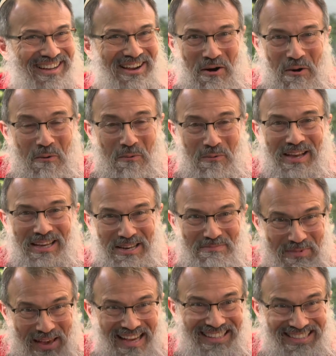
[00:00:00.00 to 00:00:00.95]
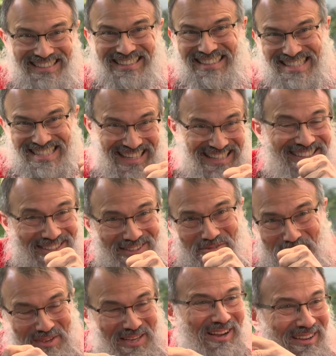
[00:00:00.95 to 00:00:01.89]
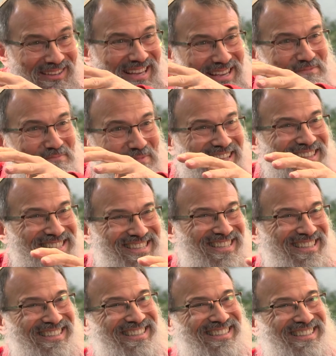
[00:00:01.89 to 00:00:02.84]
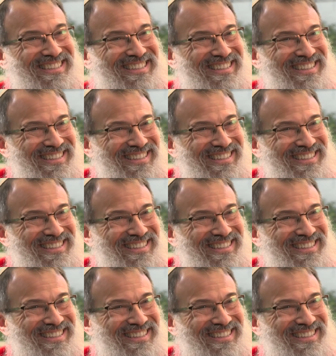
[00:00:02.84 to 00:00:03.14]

Who can imagine a settler be hugging a Palestinian?